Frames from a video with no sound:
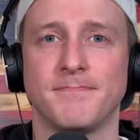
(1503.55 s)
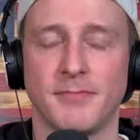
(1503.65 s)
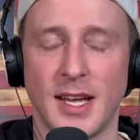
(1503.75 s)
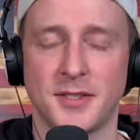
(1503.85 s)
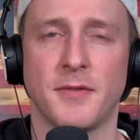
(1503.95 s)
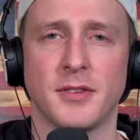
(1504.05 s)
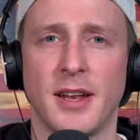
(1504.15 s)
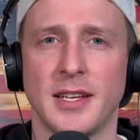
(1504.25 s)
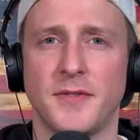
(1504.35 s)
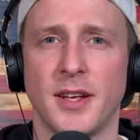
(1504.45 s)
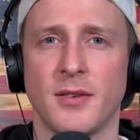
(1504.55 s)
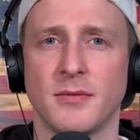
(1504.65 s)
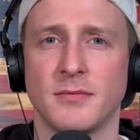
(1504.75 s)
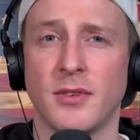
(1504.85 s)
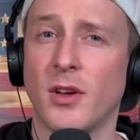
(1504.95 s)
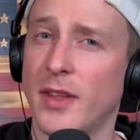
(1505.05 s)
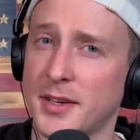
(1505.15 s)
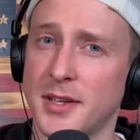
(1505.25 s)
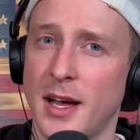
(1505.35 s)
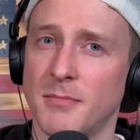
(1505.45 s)
That's it for today's video. Until next
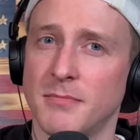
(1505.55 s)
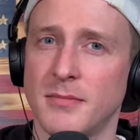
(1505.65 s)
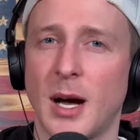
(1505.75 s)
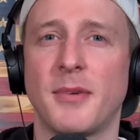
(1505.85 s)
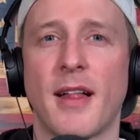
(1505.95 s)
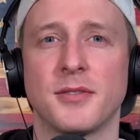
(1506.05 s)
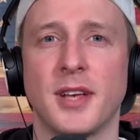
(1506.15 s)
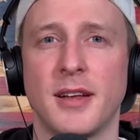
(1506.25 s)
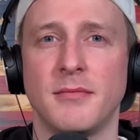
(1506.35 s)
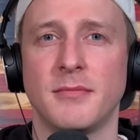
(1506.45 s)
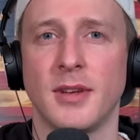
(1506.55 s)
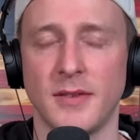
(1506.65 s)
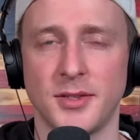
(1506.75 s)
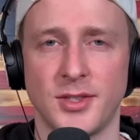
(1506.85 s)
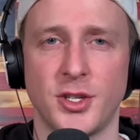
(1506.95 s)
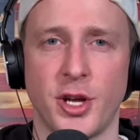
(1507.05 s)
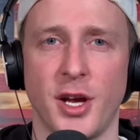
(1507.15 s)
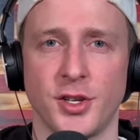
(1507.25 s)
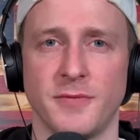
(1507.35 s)
time, I'm Tyler Zed. This is Zeducation.